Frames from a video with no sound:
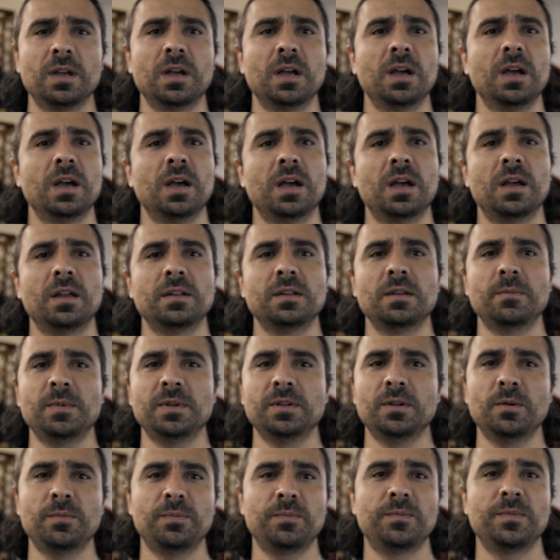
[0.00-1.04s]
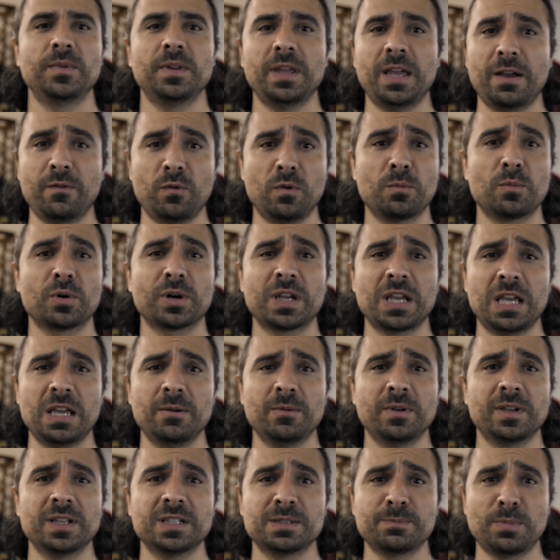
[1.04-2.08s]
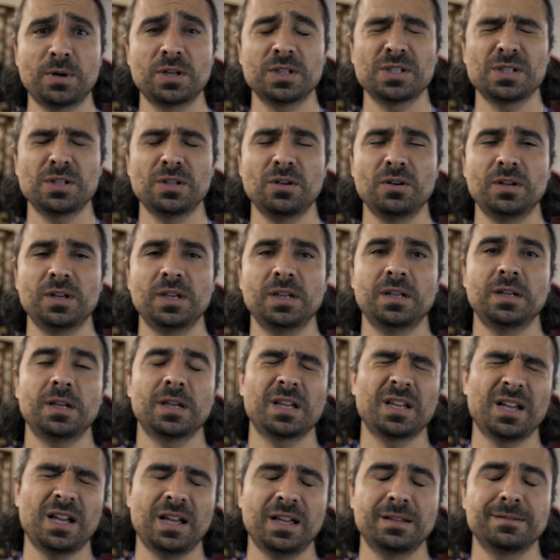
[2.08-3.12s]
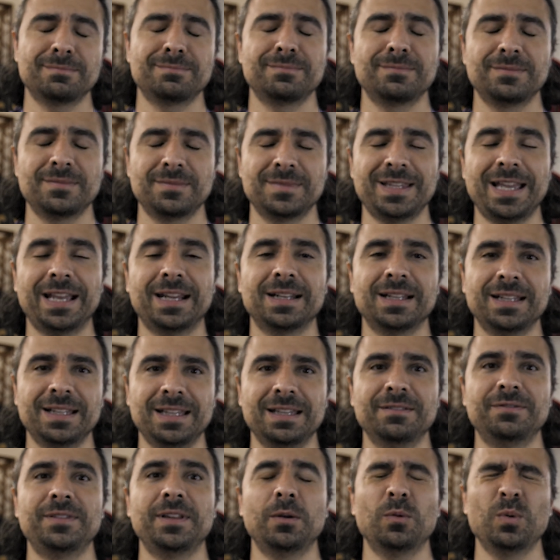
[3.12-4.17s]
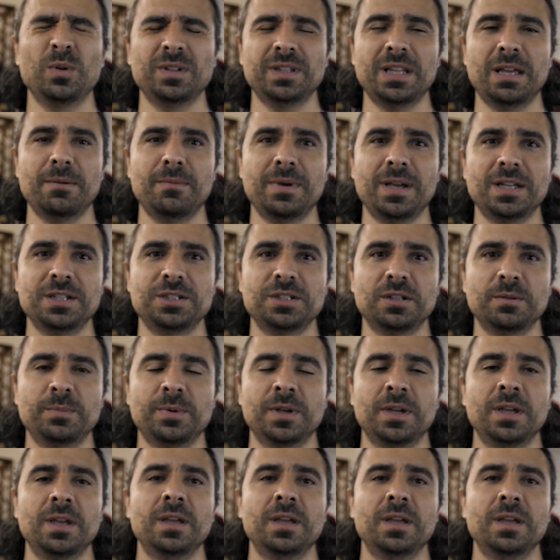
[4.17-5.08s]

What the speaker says: I mean, they have one more game against Barcelona. And technically, if they win that matchup,